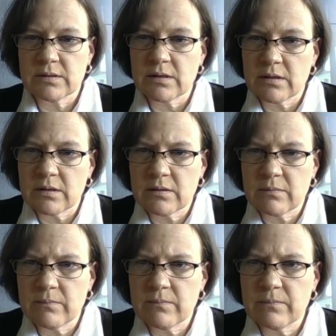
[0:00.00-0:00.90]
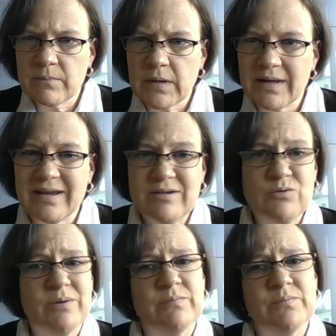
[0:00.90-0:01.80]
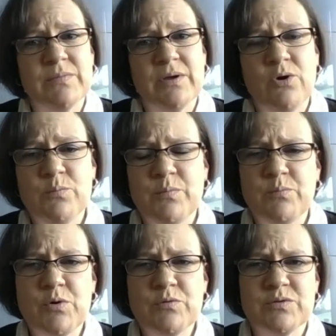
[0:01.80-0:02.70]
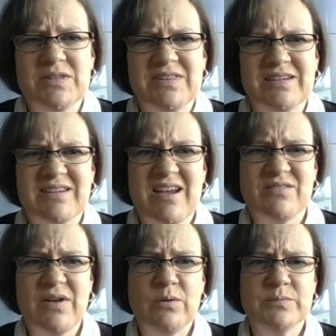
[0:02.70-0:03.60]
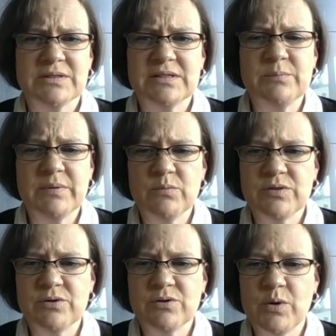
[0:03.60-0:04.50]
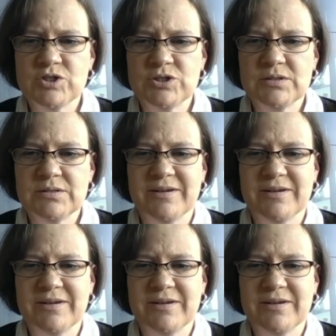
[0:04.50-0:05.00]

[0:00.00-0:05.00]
Um, and I don't I hope Rosary that that kind of helped a little bit with your question,